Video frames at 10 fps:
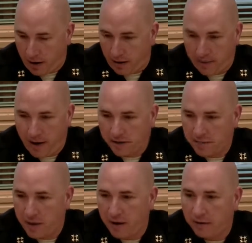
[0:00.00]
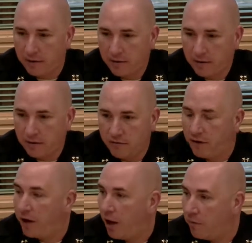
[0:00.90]
And that's been
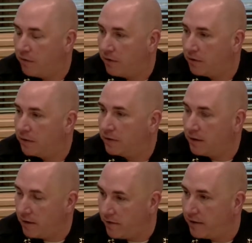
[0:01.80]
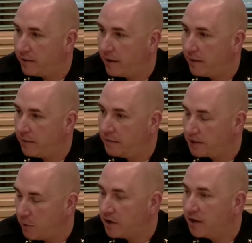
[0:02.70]
very helpful in the event that
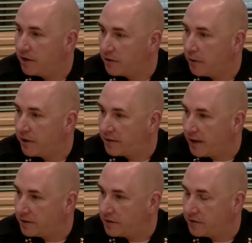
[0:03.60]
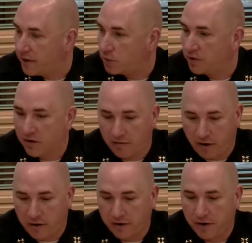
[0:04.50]
someone needed to go get tested. So that's worked out
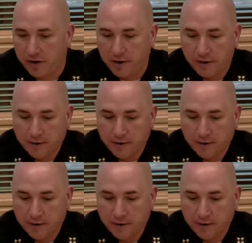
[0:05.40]
very good.